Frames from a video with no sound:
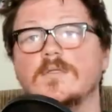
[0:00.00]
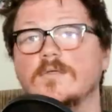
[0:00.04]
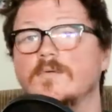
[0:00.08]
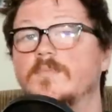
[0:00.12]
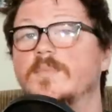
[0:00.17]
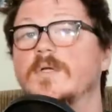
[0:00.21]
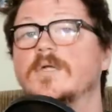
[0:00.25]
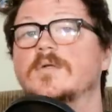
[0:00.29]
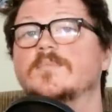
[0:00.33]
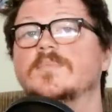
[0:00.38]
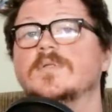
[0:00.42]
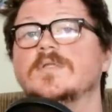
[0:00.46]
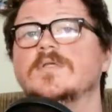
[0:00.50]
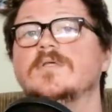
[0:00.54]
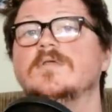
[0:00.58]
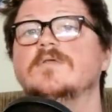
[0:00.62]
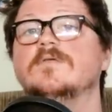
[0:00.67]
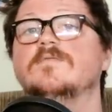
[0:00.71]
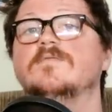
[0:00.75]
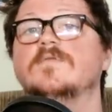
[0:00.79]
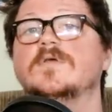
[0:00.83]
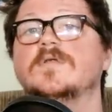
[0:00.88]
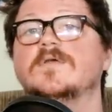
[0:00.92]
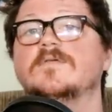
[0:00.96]
You better
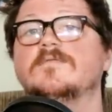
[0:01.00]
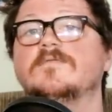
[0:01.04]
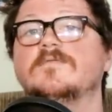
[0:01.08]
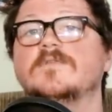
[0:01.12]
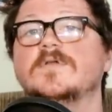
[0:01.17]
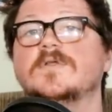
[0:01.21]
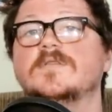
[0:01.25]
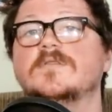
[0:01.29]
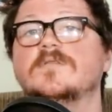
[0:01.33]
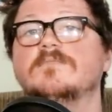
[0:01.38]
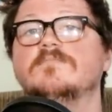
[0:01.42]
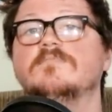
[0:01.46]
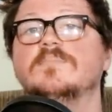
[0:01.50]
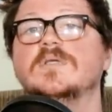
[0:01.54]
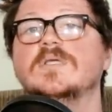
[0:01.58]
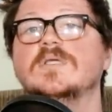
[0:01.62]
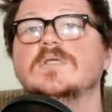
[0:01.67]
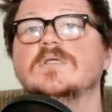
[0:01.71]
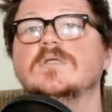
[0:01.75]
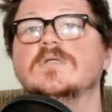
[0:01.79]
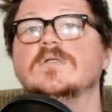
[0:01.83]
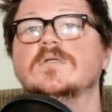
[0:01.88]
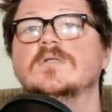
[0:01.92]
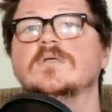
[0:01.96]
believe that I flicked the
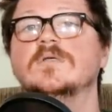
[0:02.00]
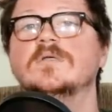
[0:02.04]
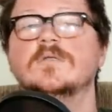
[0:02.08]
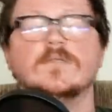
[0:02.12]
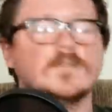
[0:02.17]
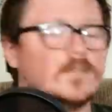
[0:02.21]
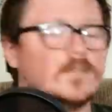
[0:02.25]
bean.